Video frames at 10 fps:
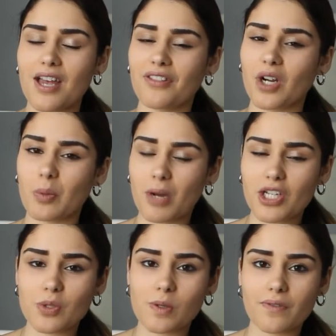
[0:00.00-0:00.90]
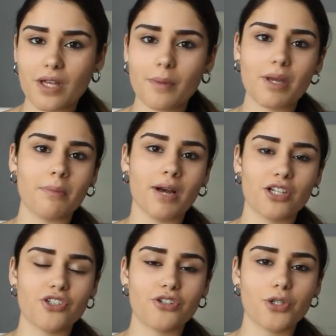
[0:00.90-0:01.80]
that remind you of them and
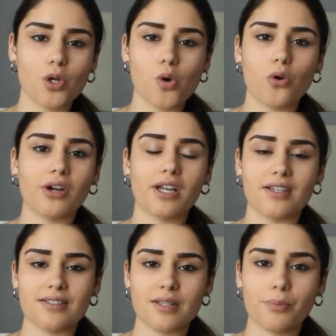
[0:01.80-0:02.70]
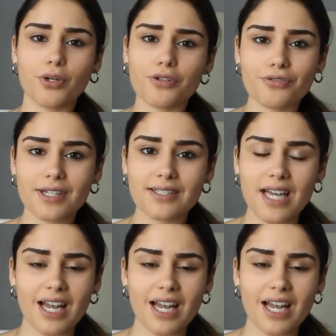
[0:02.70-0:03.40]
match their decor is perfect.